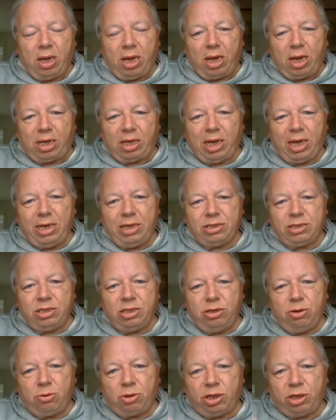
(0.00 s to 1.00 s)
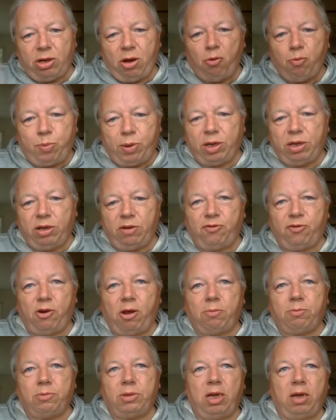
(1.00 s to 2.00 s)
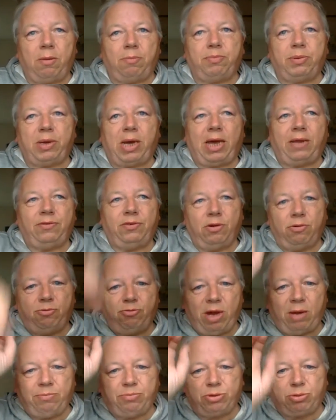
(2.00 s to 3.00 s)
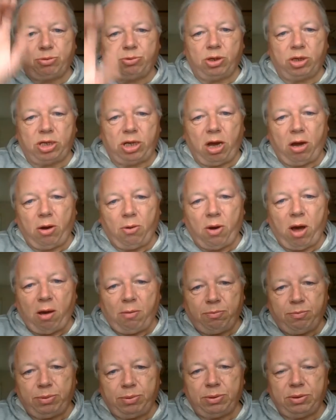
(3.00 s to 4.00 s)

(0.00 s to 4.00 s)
occasionally you can open the throttle up and the revs will go up.